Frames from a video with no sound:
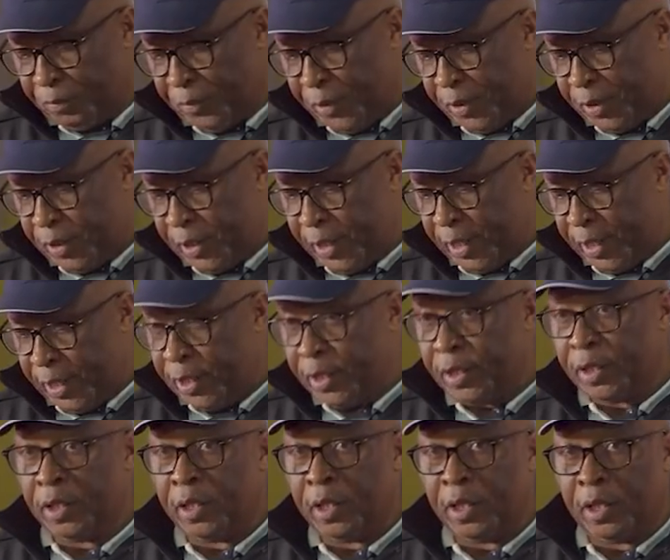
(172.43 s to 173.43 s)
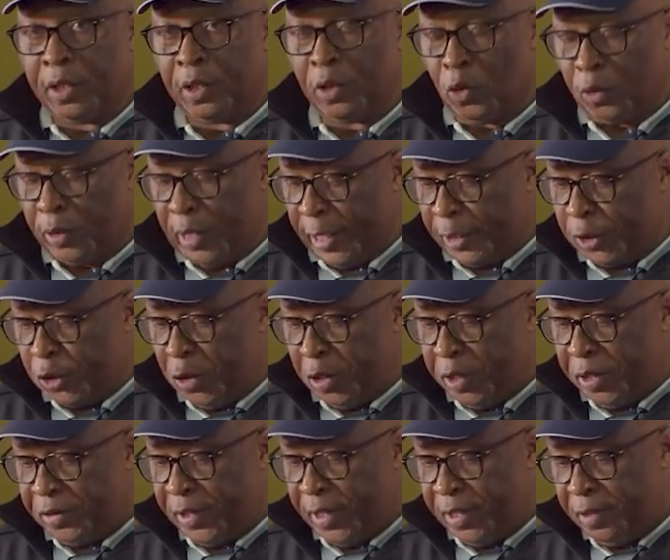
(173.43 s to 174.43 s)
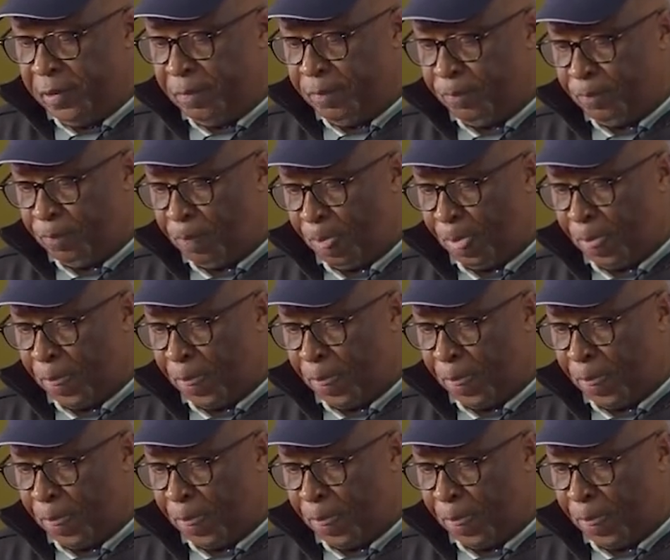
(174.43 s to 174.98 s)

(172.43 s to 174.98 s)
Mr. Goodluck Jonathan,